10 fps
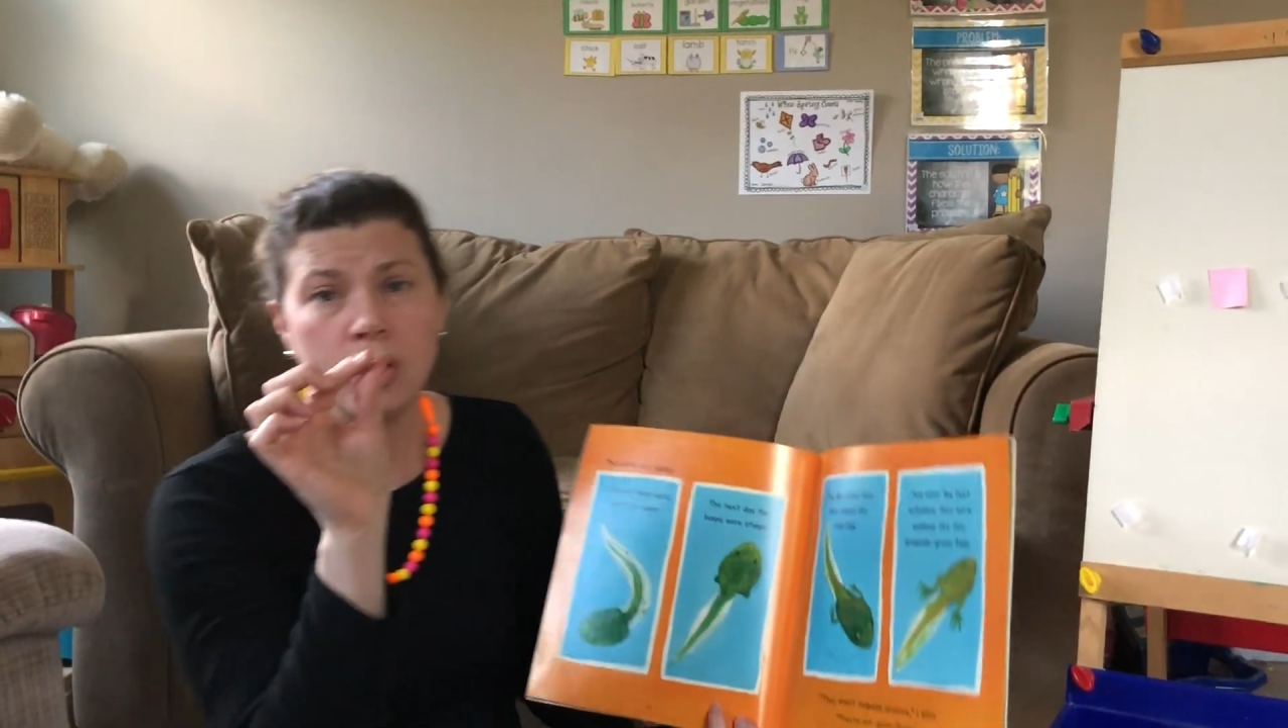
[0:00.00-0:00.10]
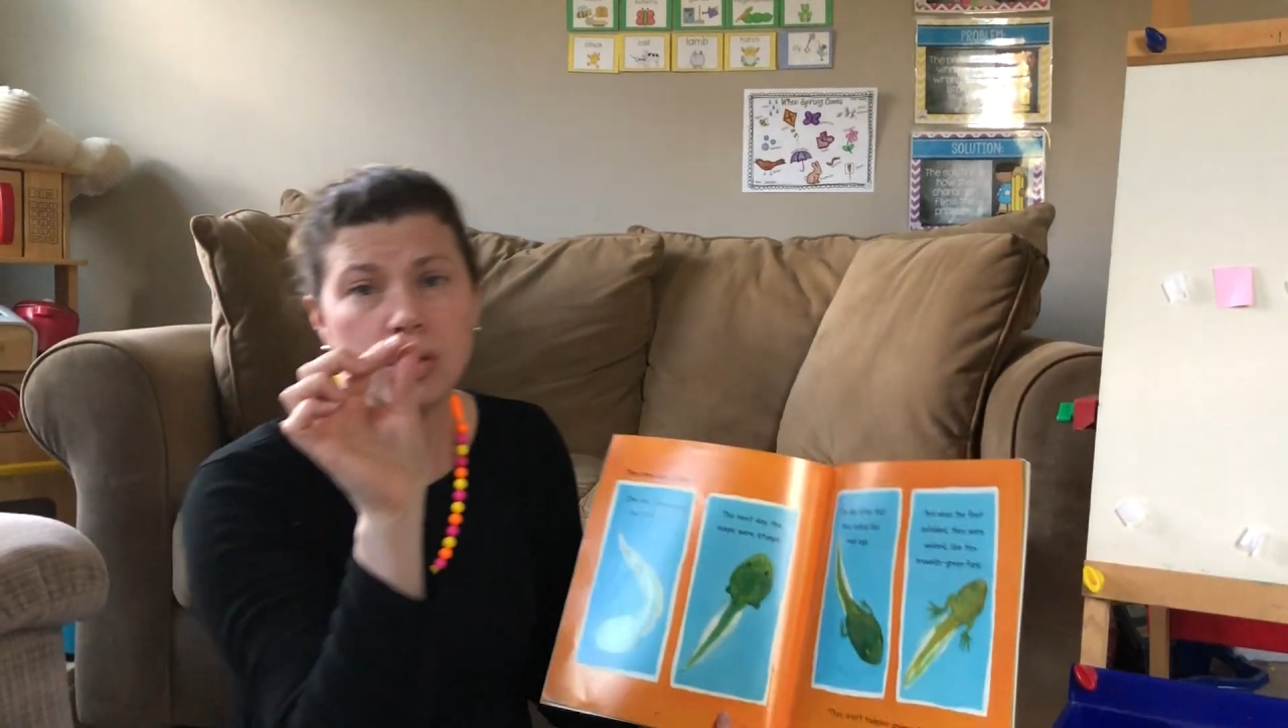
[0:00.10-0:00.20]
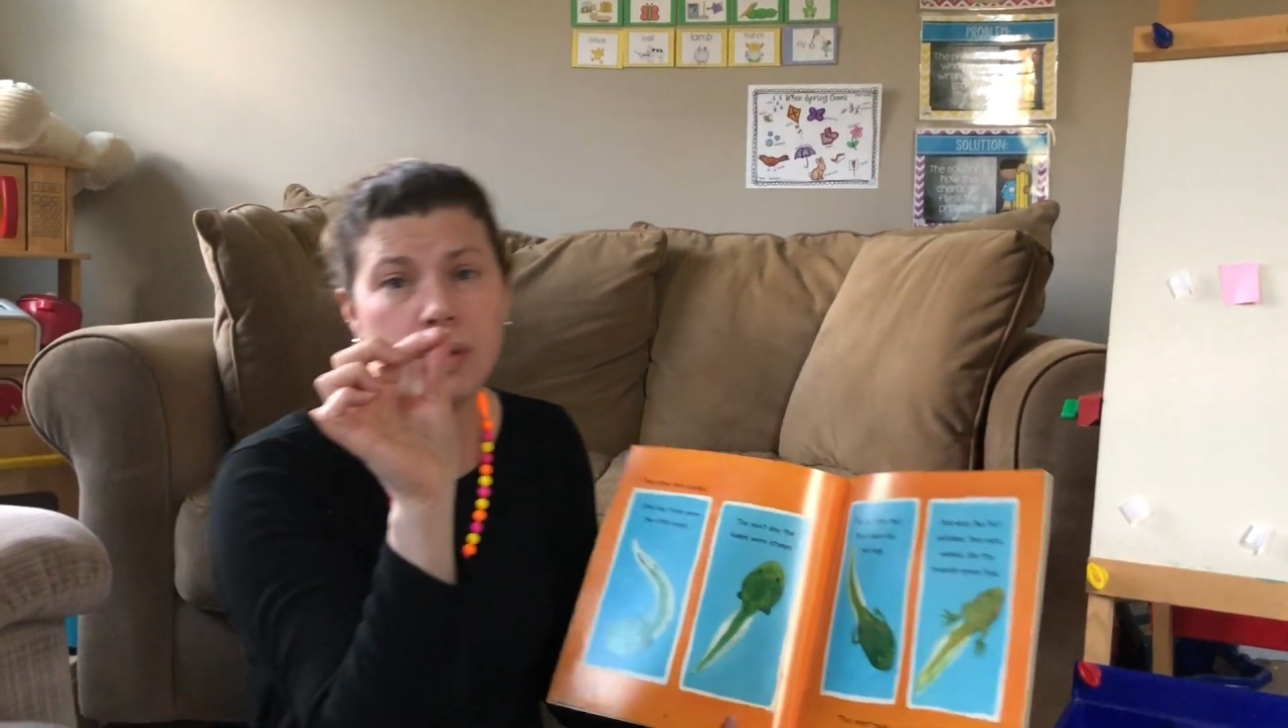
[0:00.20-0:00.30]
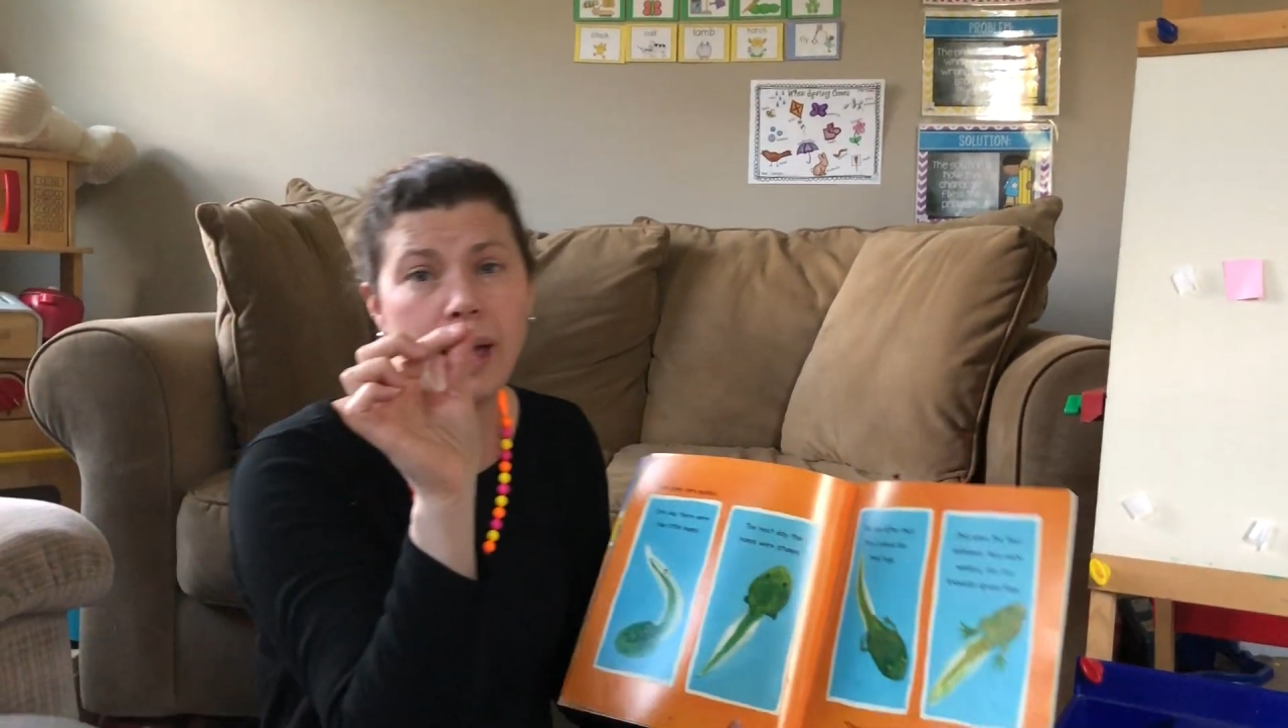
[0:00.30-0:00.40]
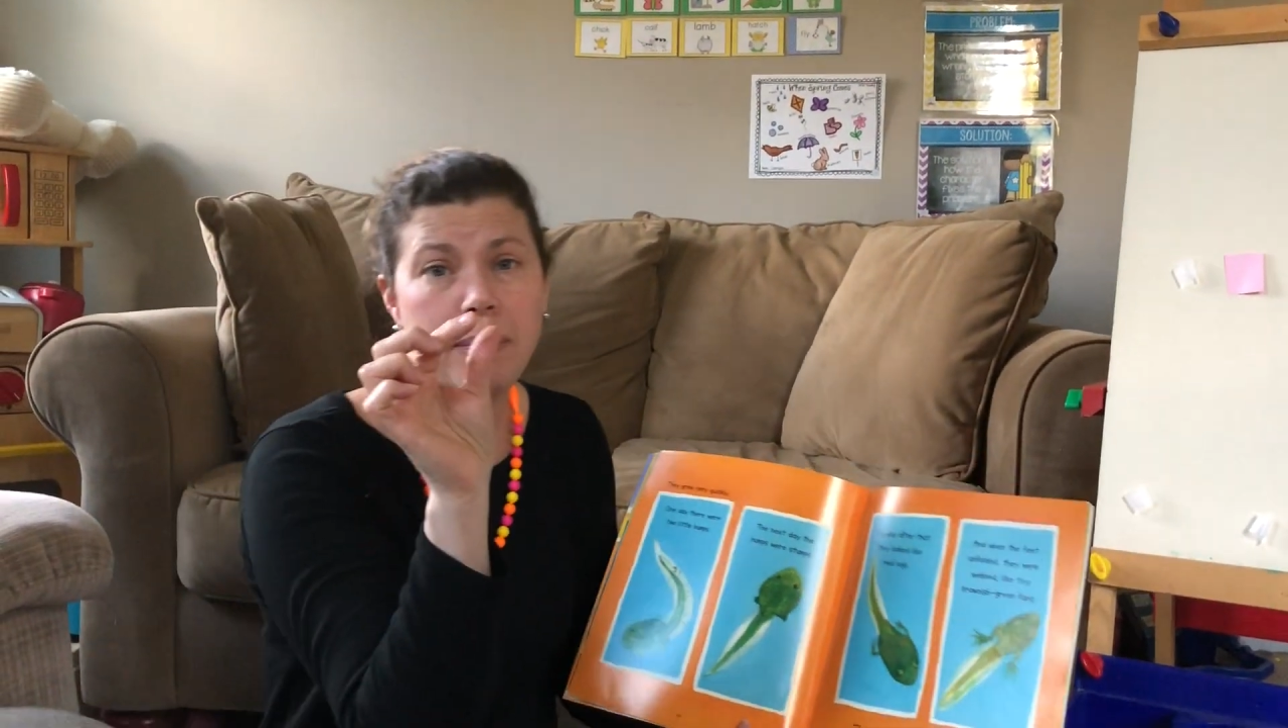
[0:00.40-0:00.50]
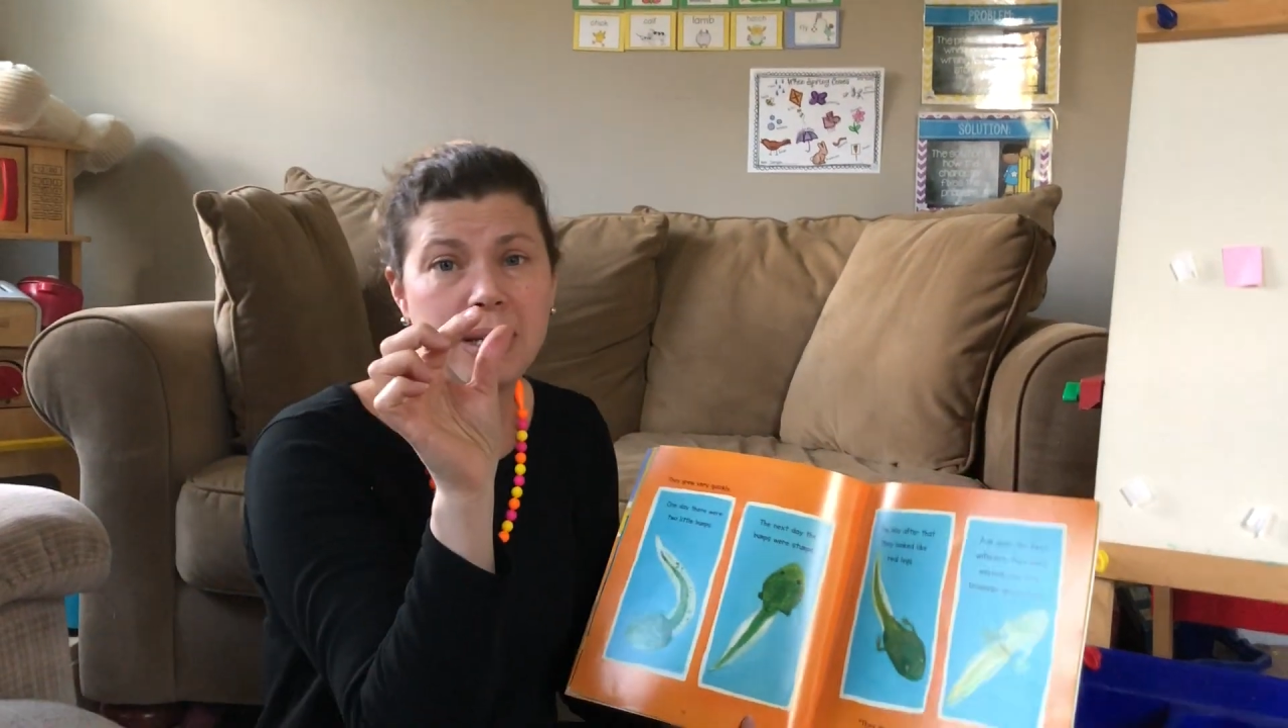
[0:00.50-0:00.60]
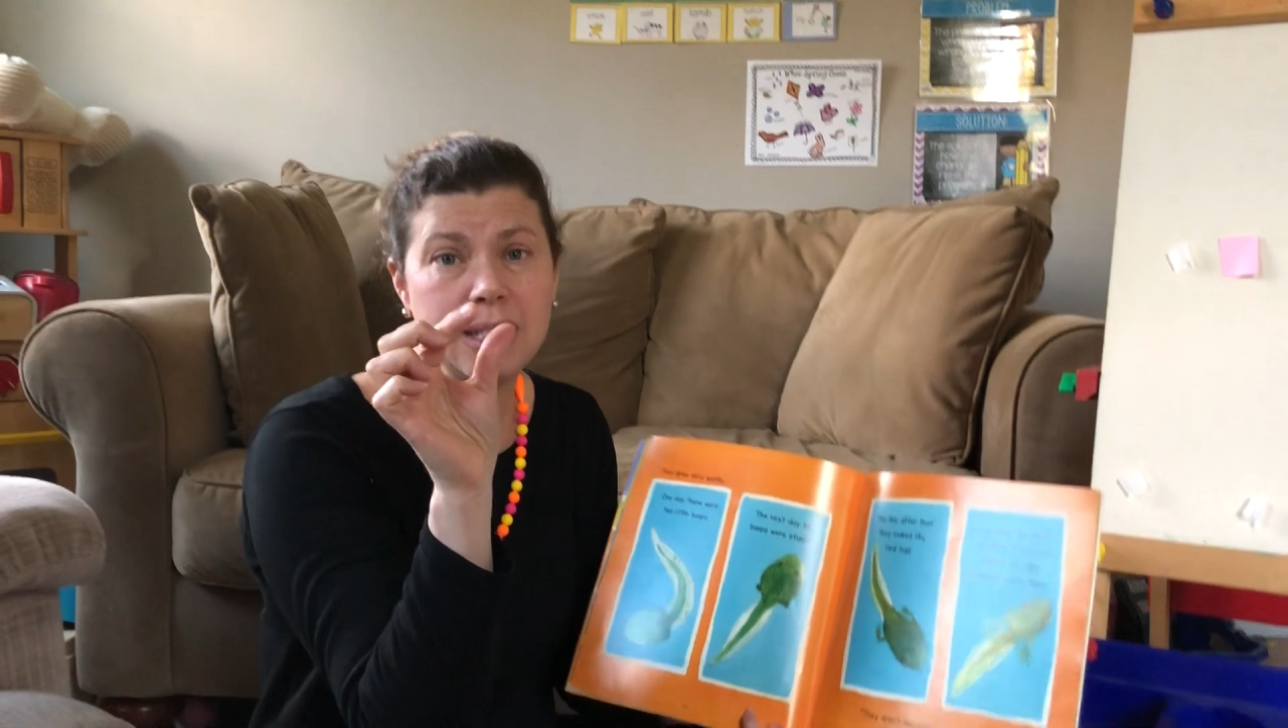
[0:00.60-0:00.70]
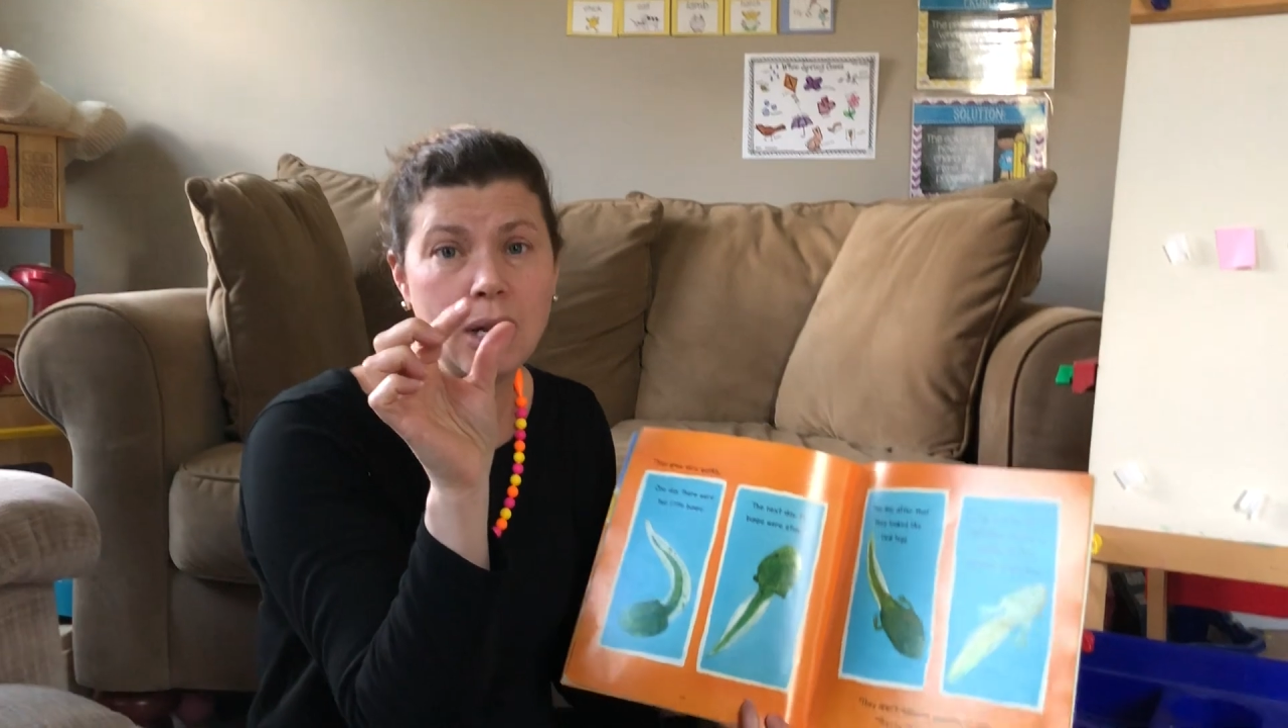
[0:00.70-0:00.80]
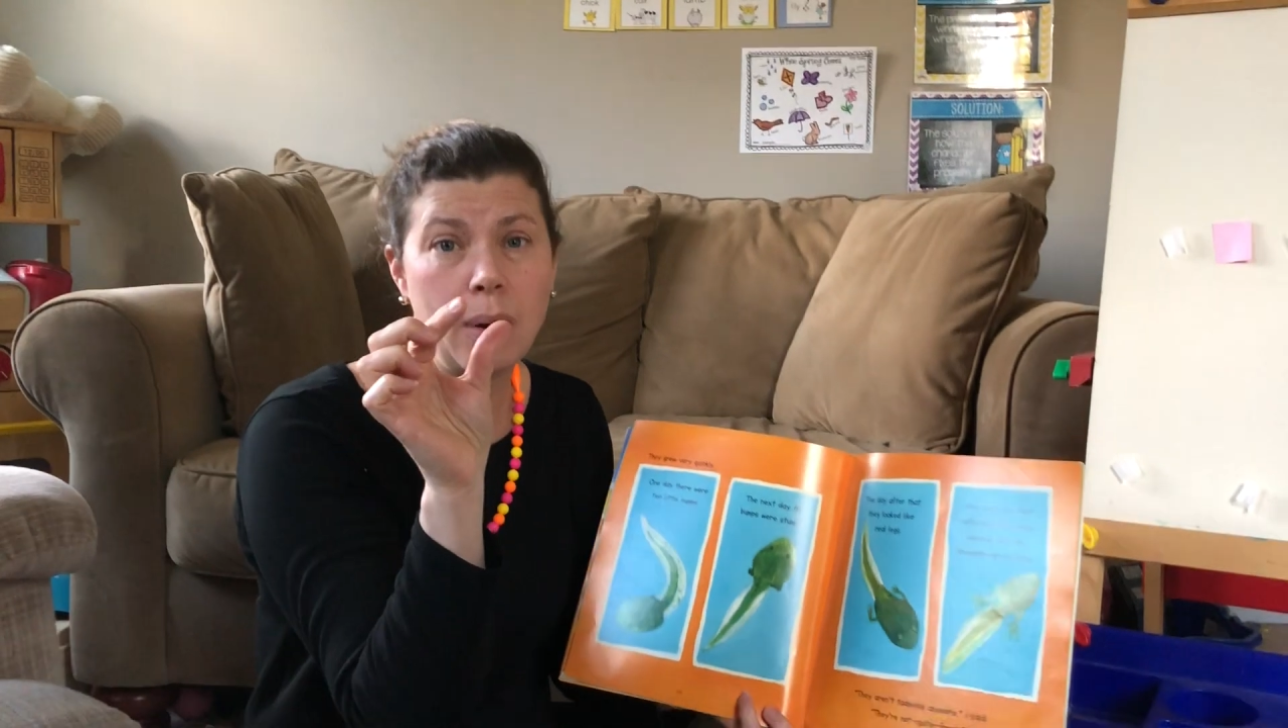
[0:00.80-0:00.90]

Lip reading: So that means they